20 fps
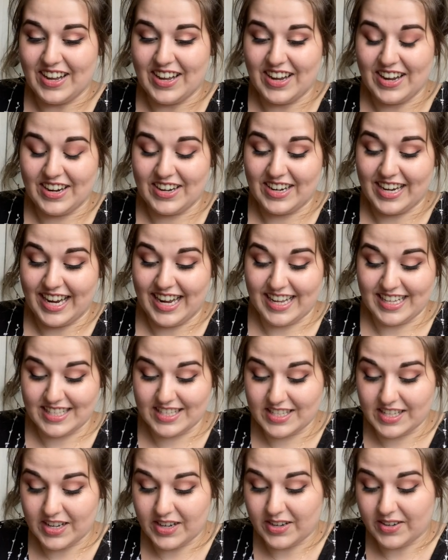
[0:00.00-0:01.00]
All right,
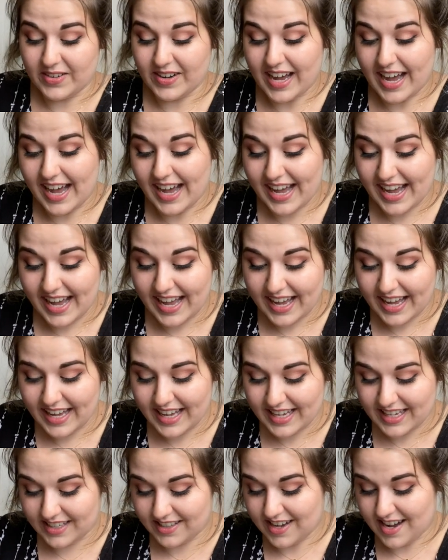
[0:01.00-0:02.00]
so
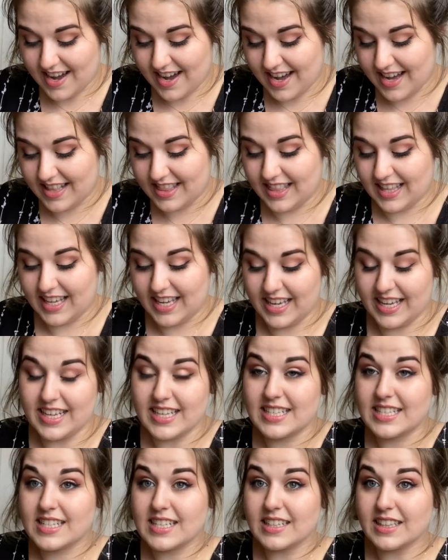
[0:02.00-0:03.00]
I got the
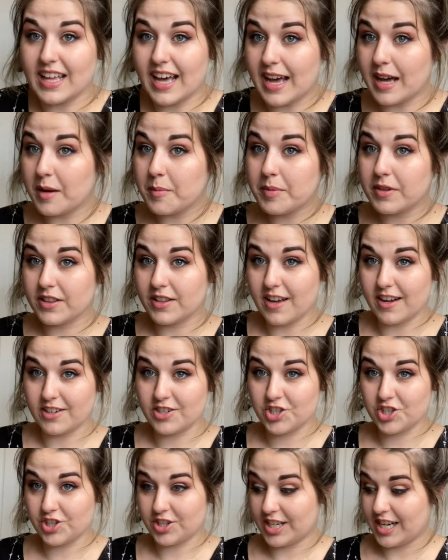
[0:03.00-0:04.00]
Celeb
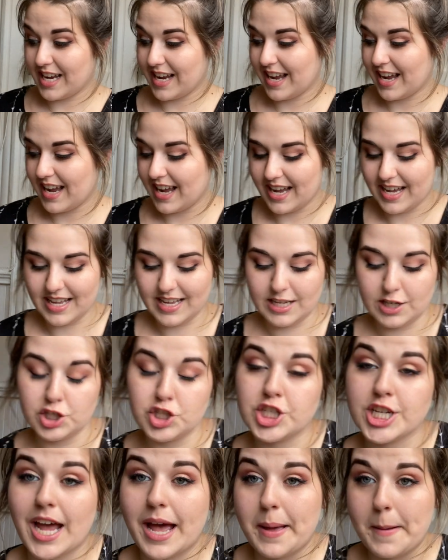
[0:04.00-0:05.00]
Luxury
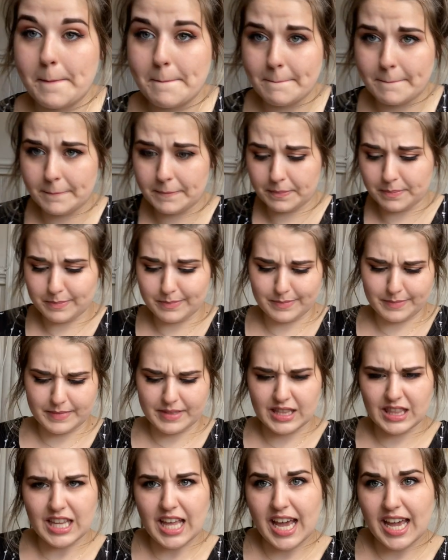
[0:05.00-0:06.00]
Gem
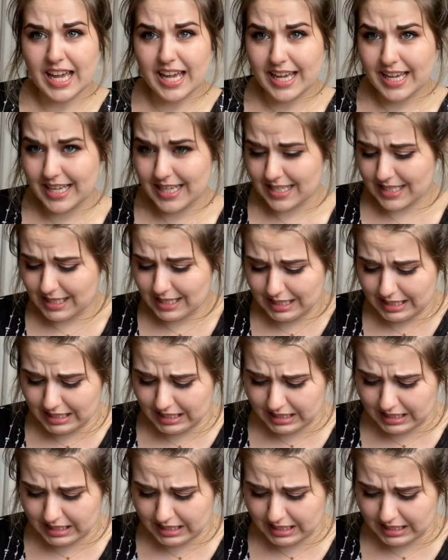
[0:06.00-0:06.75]
Lights.